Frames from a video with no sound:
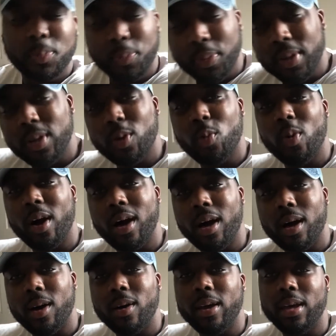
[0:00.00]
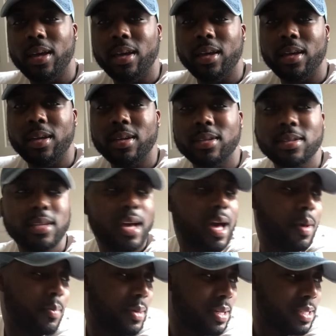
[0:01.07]
been a while, and
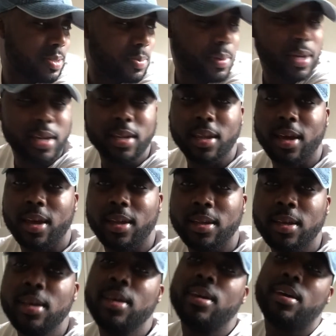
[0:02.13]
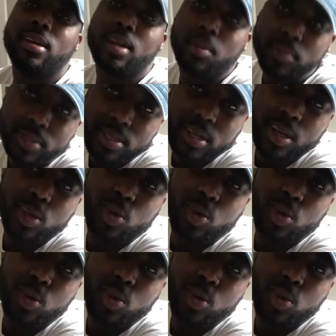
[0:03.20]
I'm gonna explain that, and I'm gonna tell